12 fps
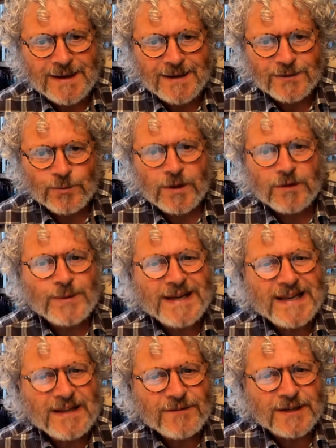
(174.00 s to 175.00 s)
The world we
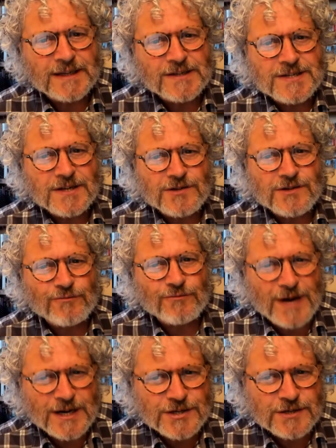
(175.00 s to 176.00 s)
live in is such a
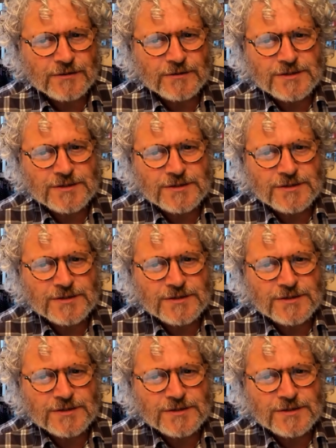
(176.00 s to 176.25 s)
rational,